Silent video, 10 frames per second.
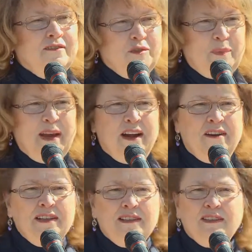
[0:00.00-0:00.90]
for
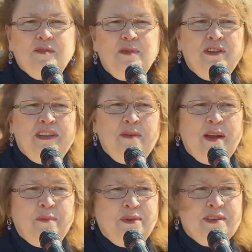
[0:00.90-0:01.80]
parents, community
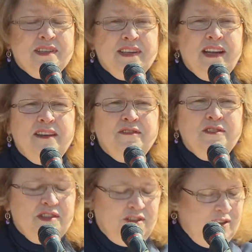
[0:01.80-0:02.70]
members, and
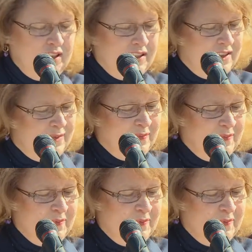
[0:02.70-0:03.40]
for students.